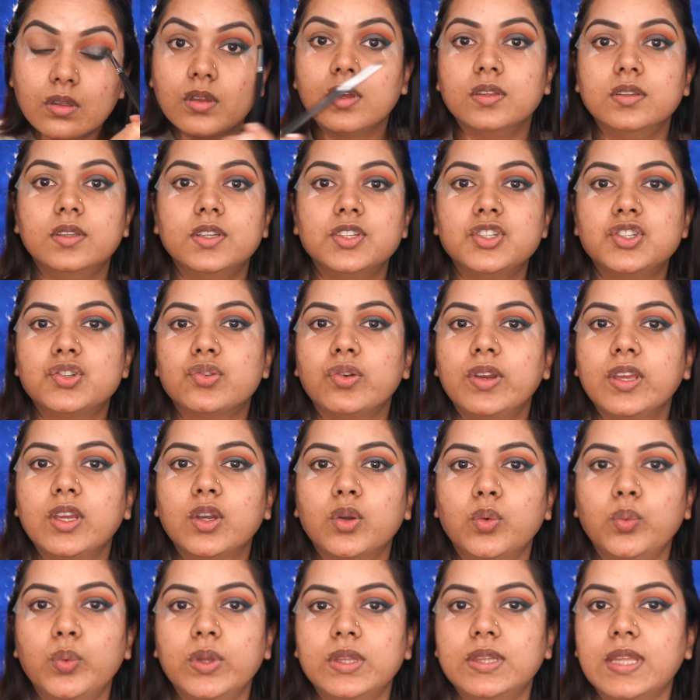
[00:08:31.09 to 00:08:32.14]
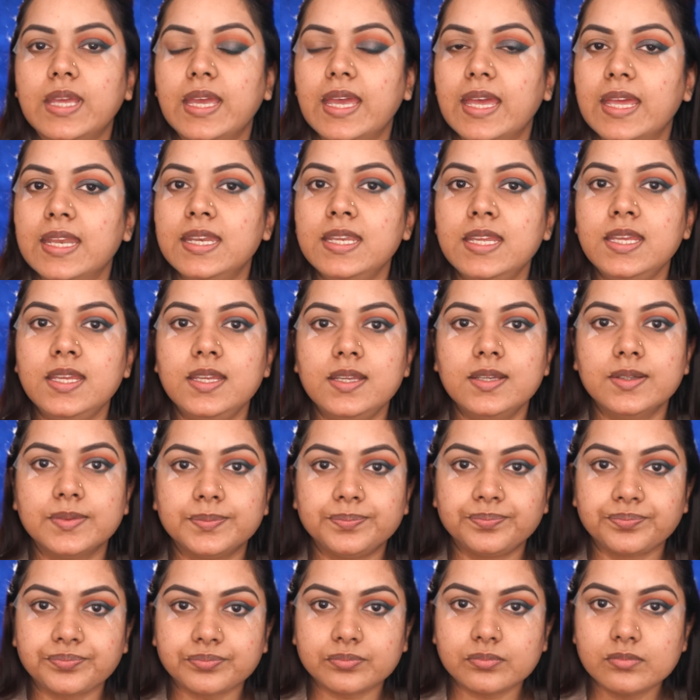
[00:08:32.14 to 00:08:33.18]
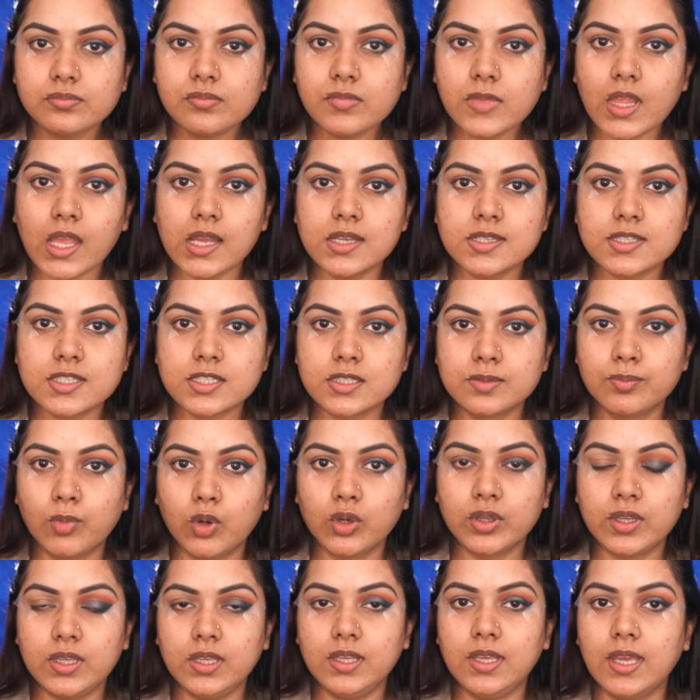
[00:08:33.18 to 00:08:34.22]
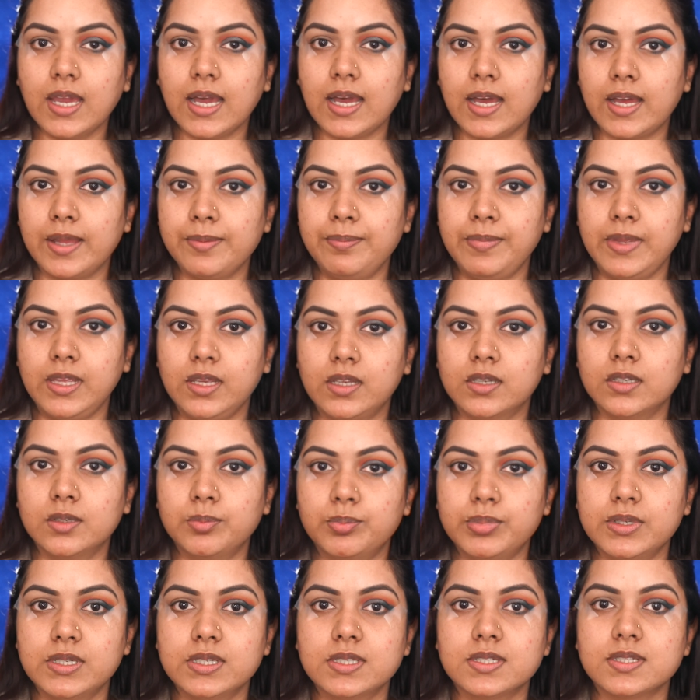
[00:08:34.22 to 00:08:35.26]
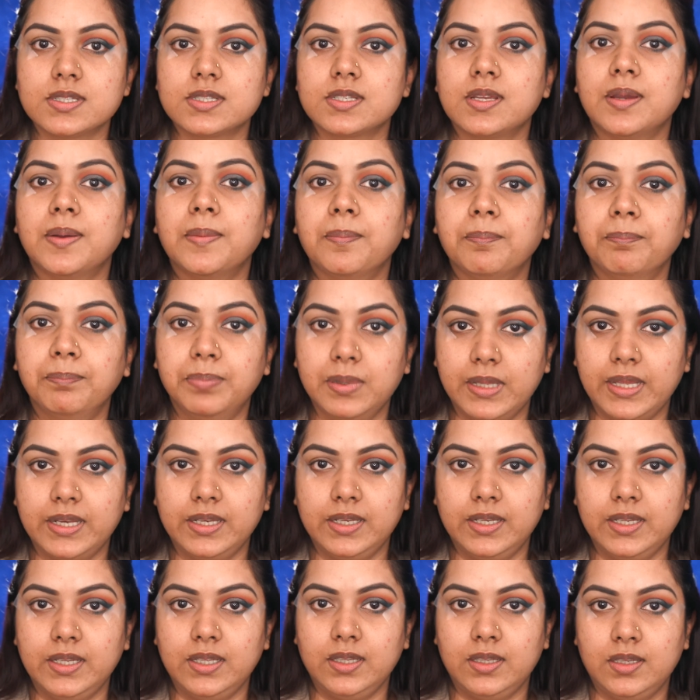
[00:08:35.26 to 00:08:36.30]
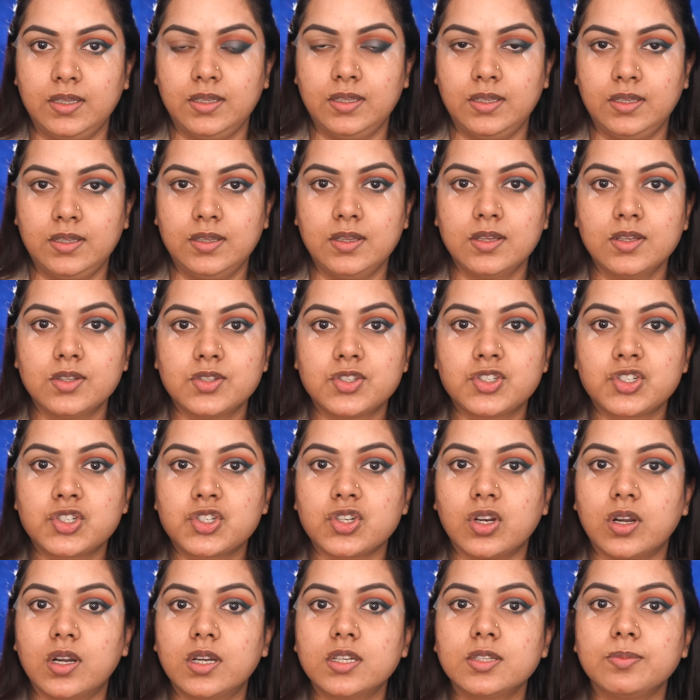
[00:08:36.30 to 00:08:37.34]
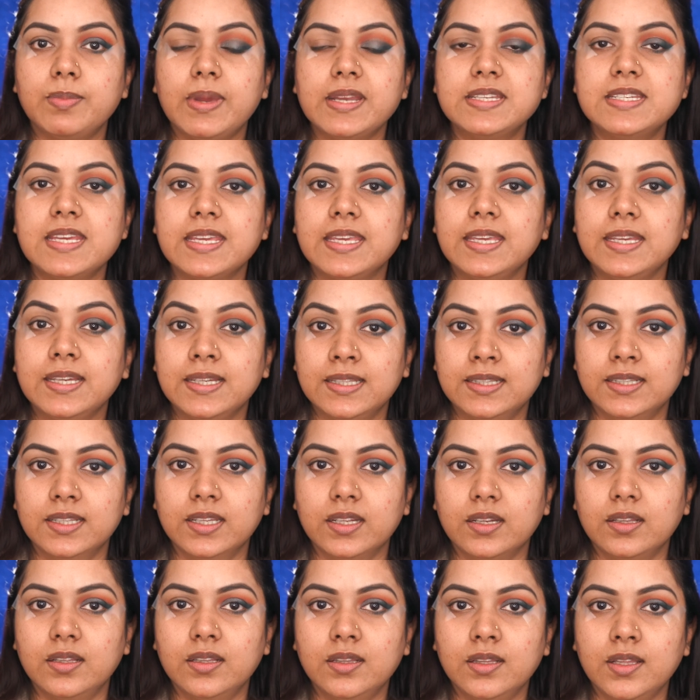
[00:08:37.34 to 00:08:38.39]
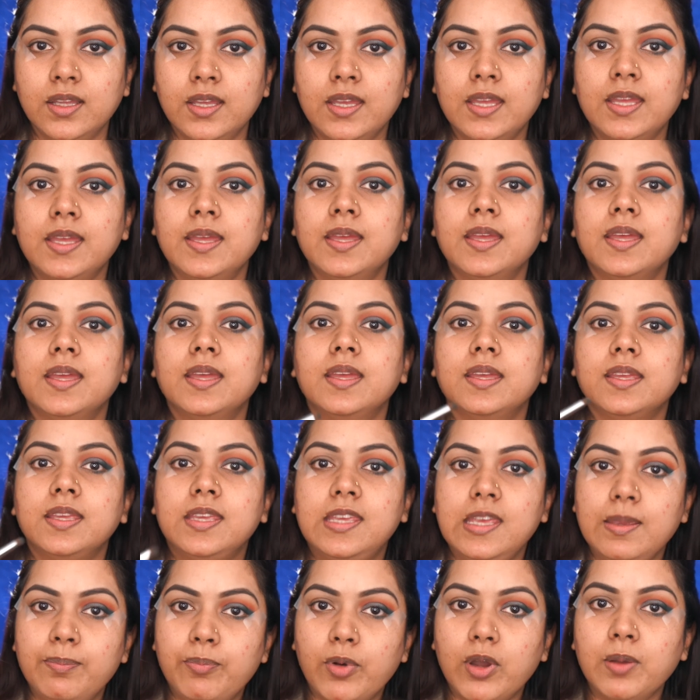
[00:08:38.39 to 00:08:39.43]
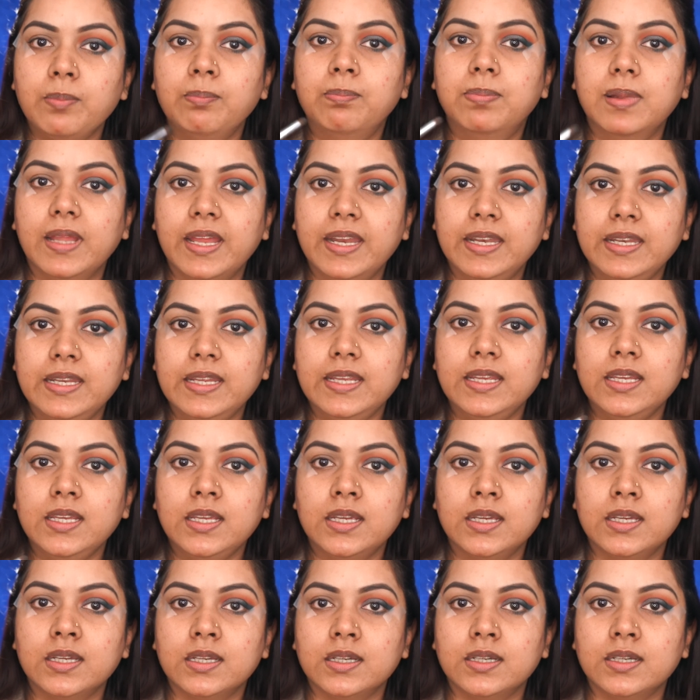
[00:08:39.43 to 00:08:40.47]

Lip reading: The trick with any smoky eye makeup is blending. Start by taking a little, keep on blending,